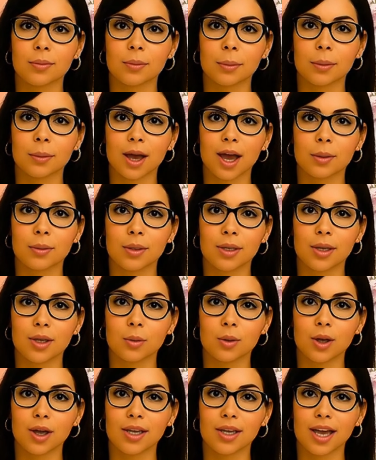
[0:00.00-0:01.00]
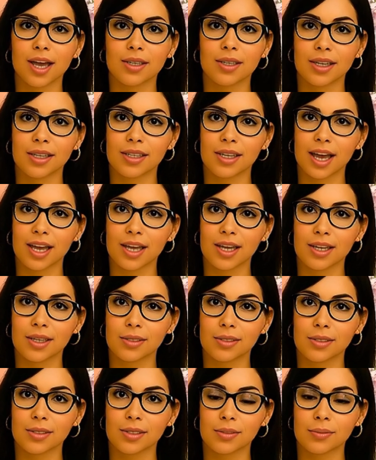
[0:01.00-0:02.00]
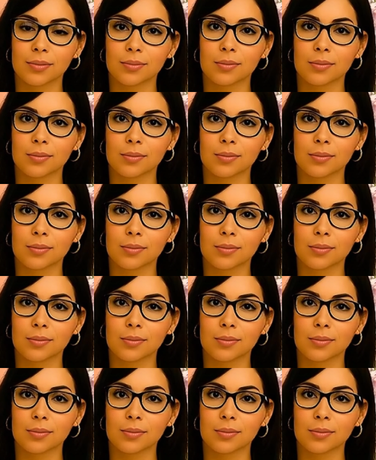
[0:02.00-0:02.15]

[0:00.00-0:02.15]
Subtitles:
Maybe the real lesson is,